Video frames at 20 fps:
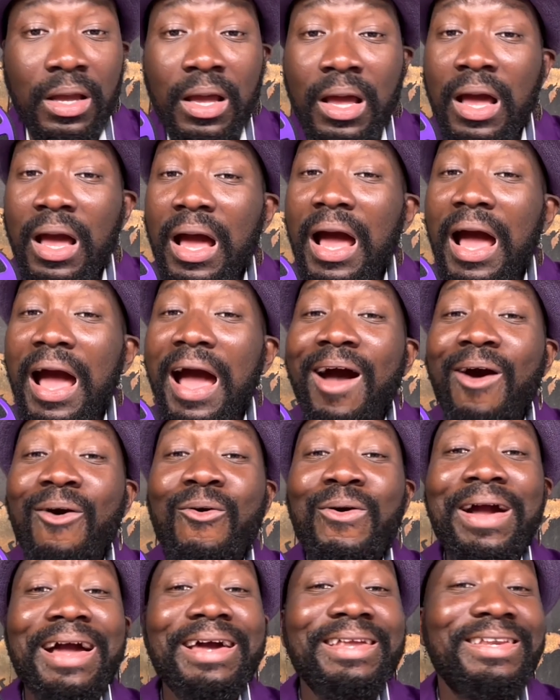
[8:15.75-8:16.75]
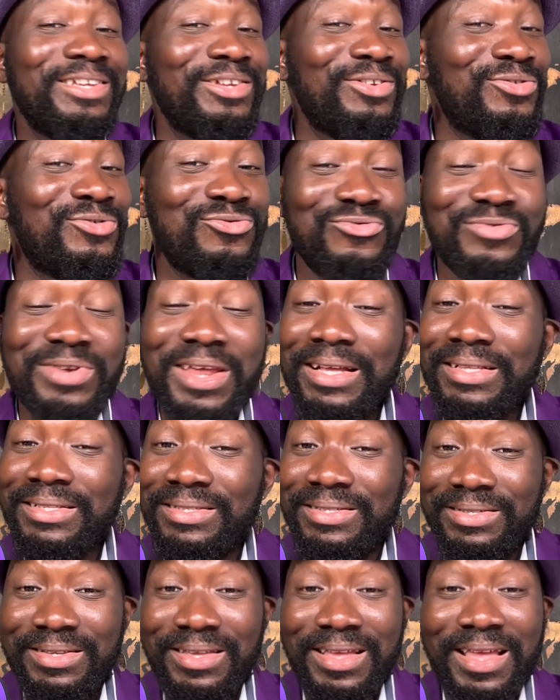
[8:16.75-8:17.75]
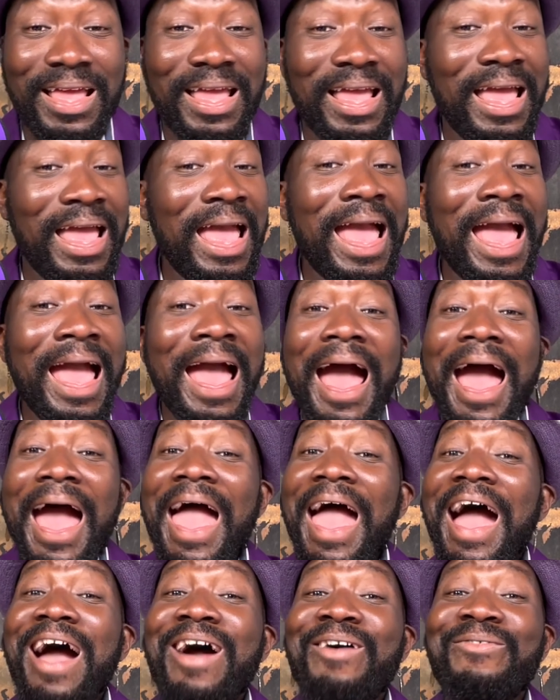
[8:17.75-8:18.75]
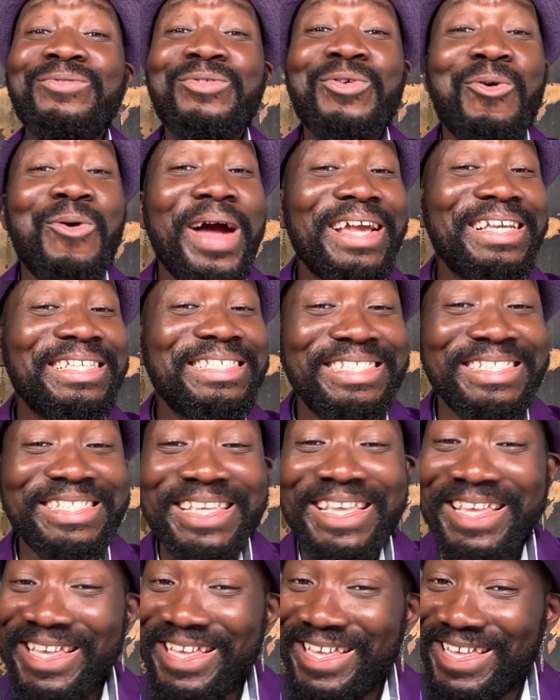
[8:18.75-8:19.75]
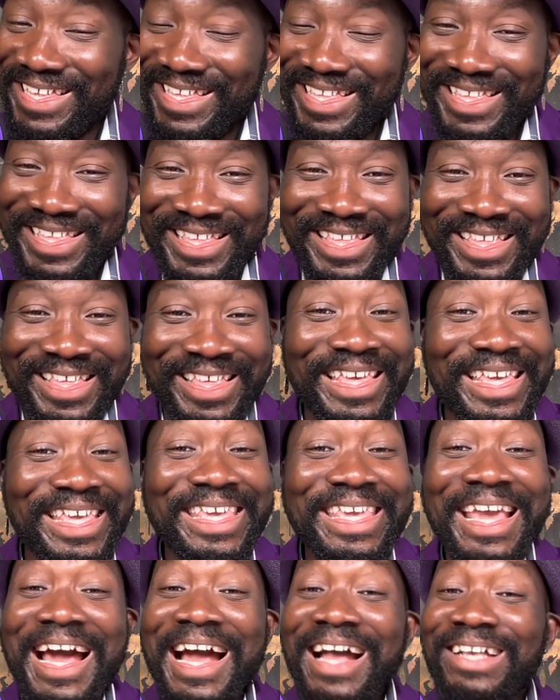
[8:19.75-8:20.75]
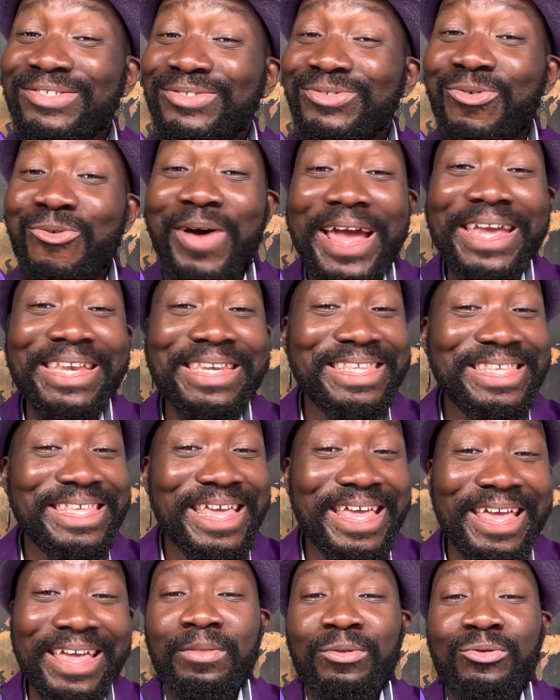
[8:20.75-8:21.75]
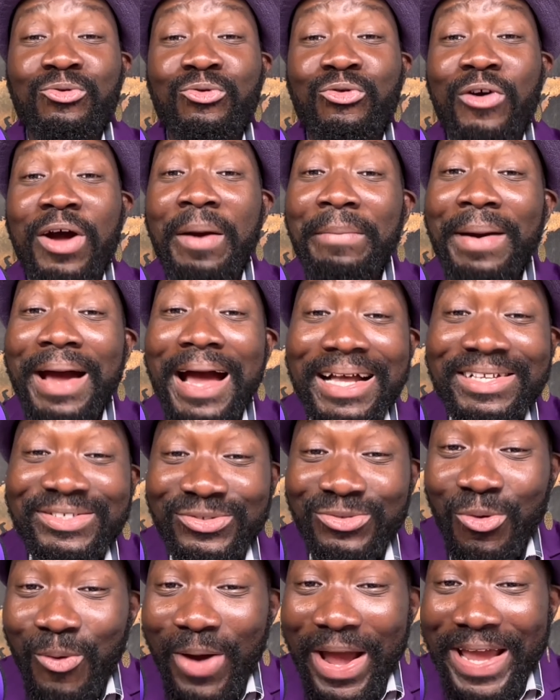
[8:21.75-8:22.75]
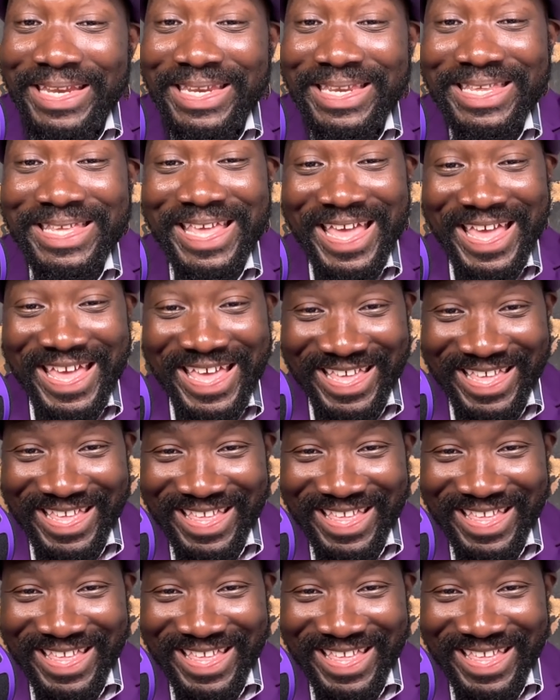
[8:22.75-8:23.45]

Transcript: How can he do that? I have no idea. He has no idea. Trump has no idea.